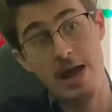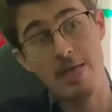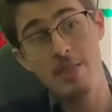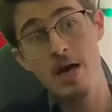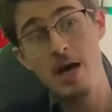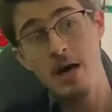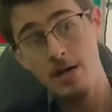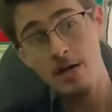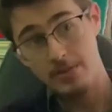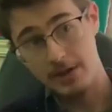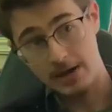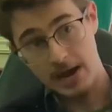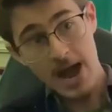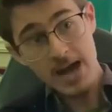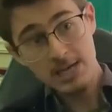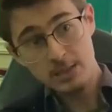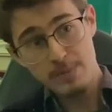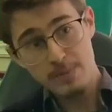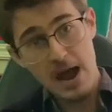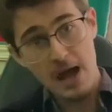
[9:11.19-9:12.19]
And the
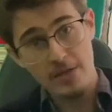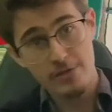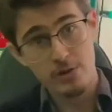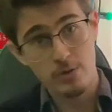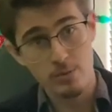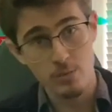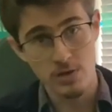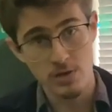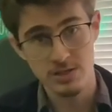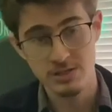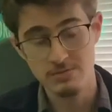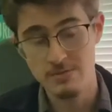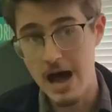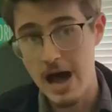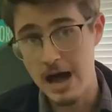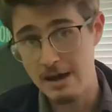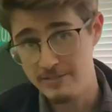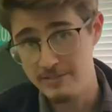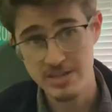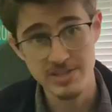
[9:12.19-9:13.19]
guys' bathroom was
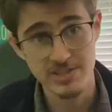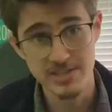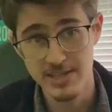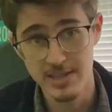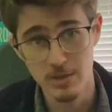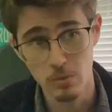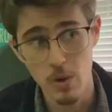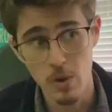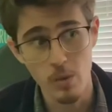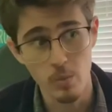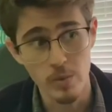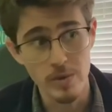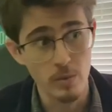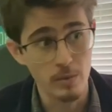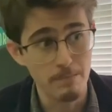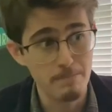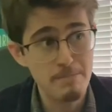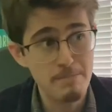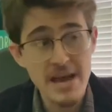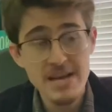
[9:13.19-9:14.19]
obviously the one we
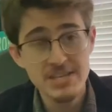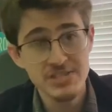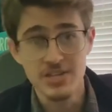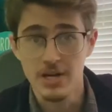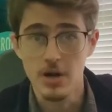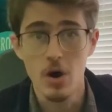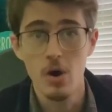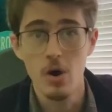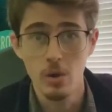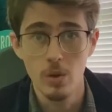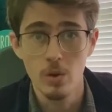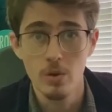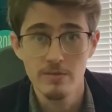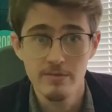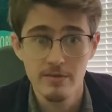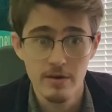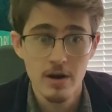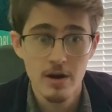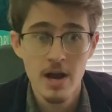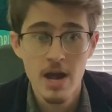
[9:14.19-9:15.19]
were pissing all
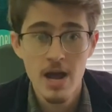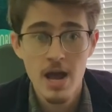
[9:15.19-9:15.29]
over.